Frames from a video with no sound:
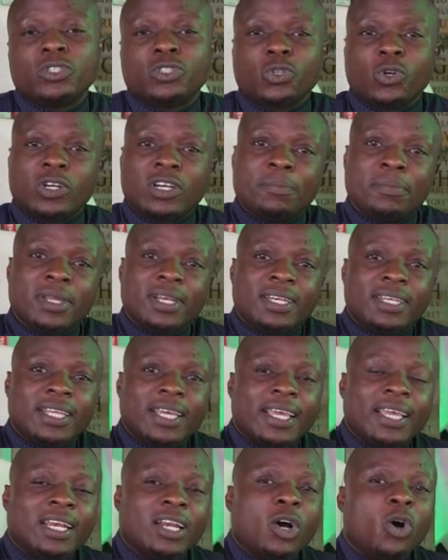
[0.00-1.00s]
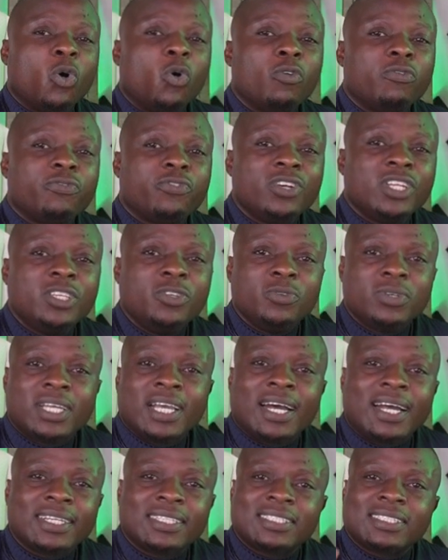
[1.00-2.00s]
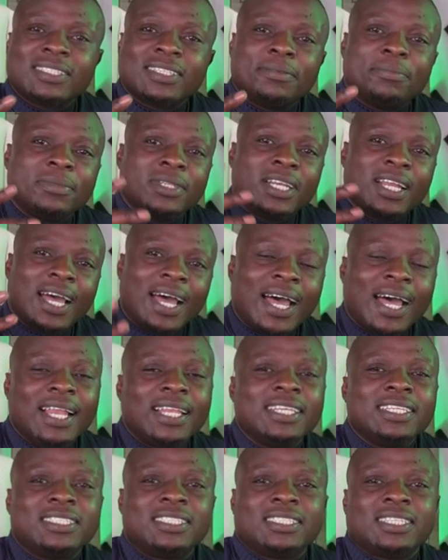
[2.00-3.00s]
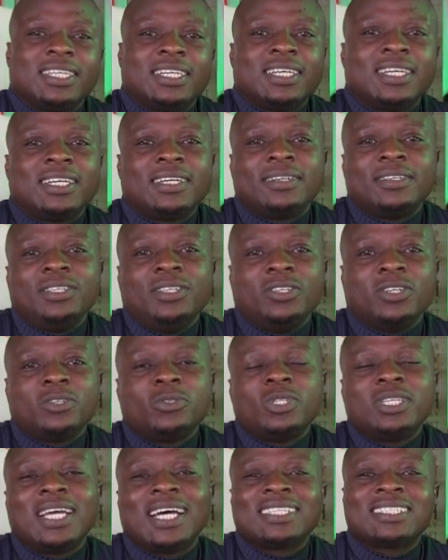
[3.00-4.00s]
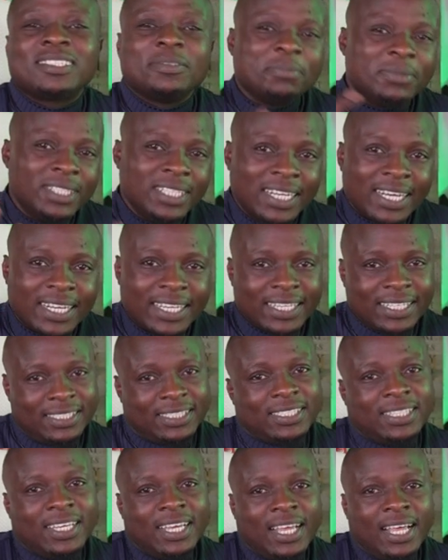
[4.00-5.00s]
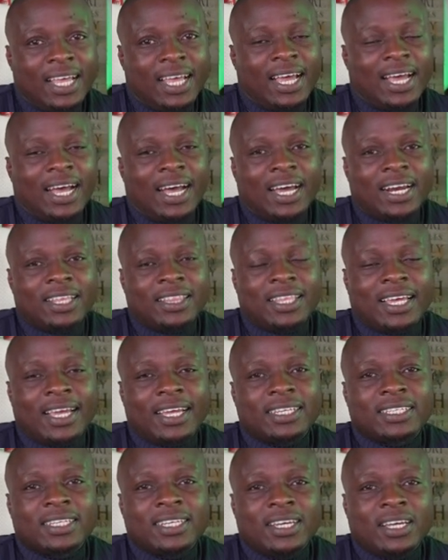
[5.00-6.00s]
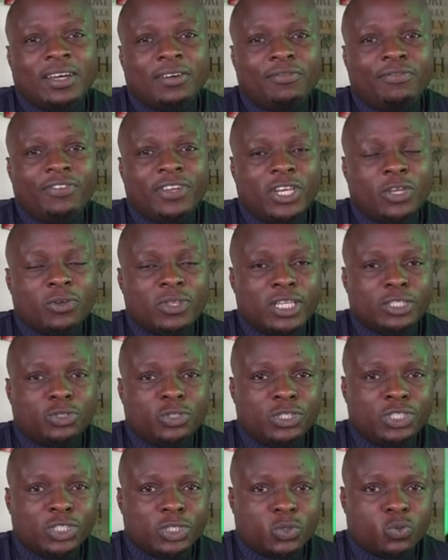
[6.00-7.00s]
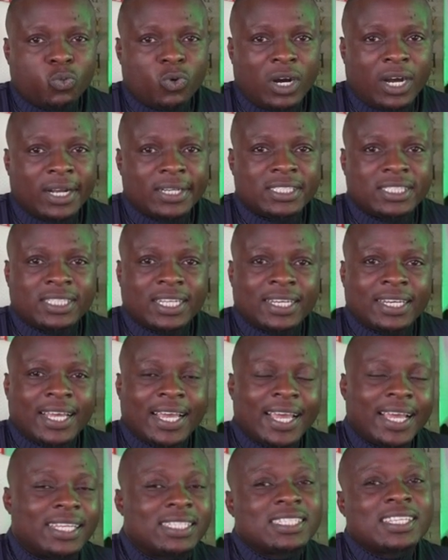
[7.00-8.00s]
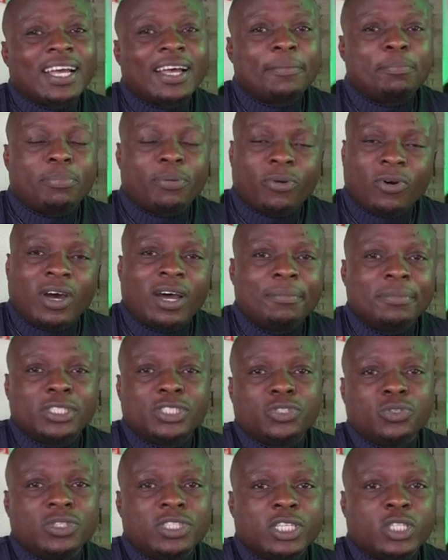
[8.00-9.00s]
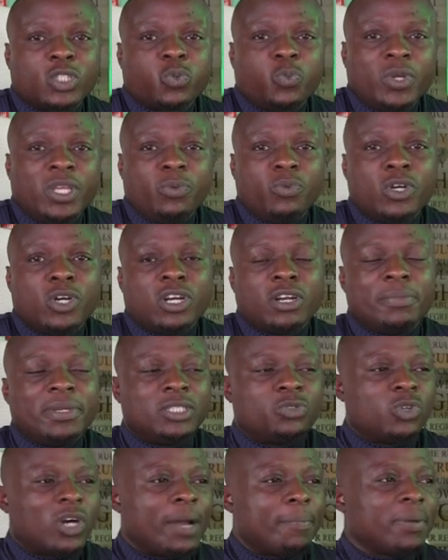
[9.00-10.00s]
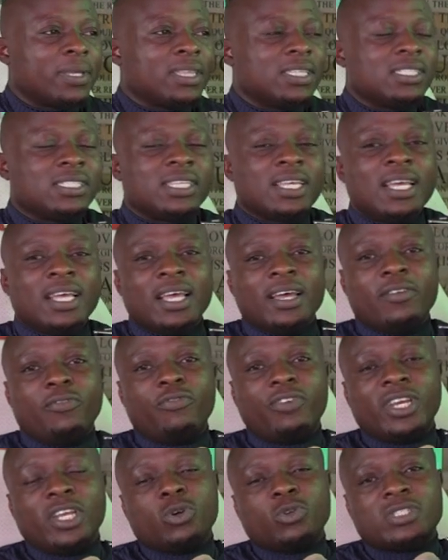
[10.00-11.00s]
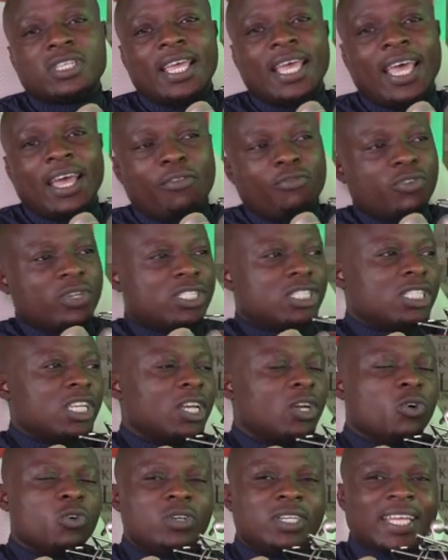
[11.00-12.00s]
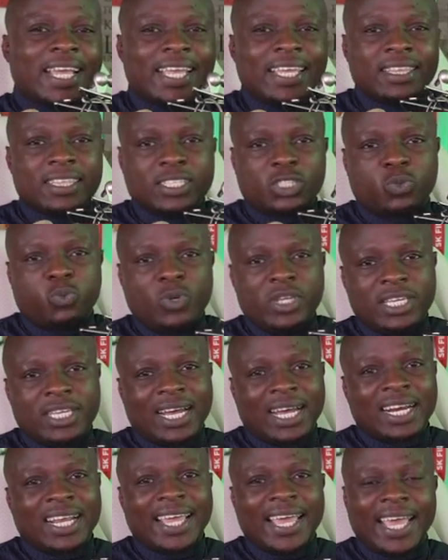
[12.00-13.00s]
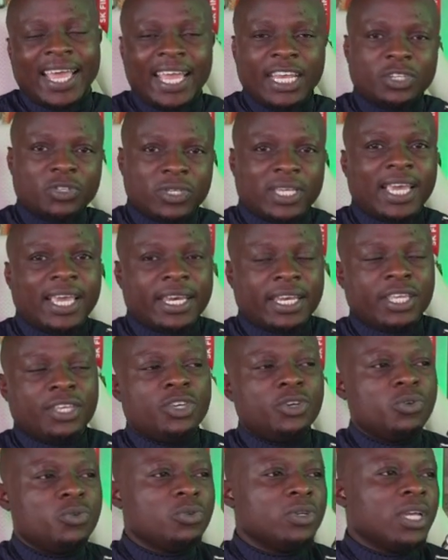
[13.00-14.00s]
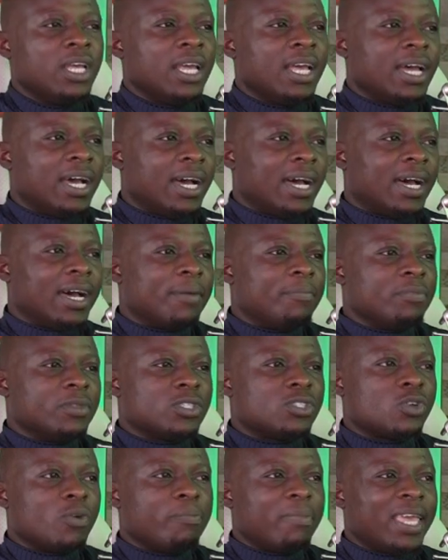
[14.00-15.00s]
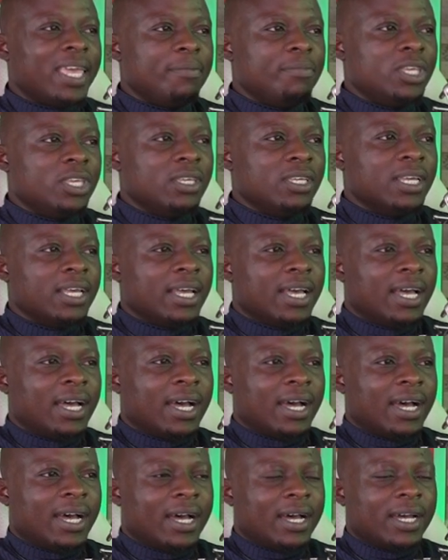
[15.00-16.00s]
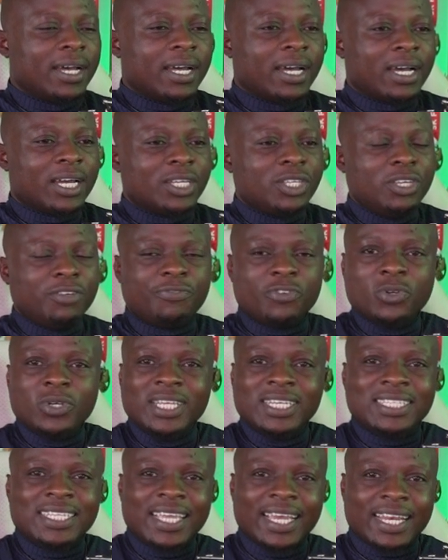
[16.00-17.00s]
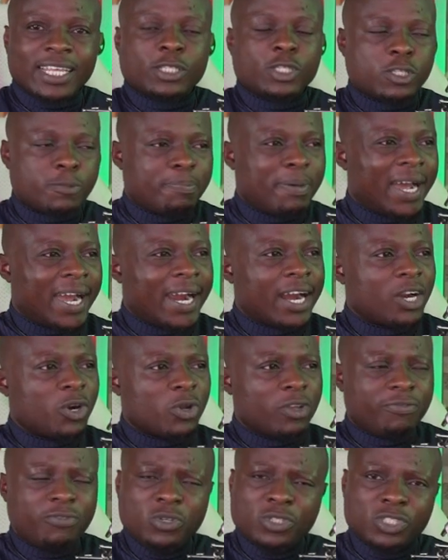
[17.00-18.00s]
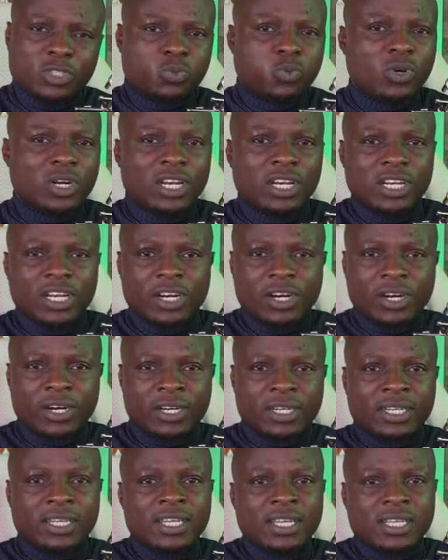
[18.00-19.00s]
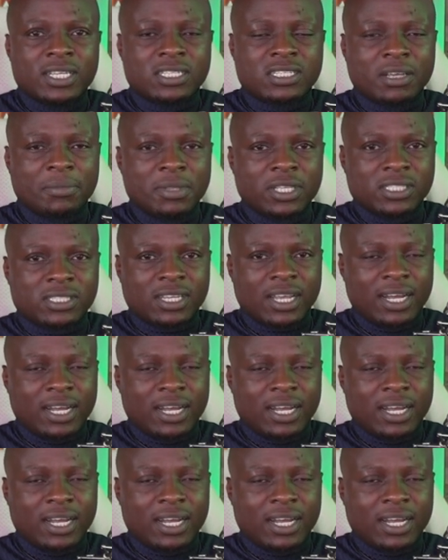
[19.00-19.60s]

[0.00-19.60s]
joining me today, and hopefully you got some knowledge, uh, you know, you got some nuggets out of that video that you just watched. And as I promised you this week, we're gonna be dropping these videos every single day this week, kind of educating you. Um, so maybe uh, uh, if you need to get inspired or if you just wanna learn some of these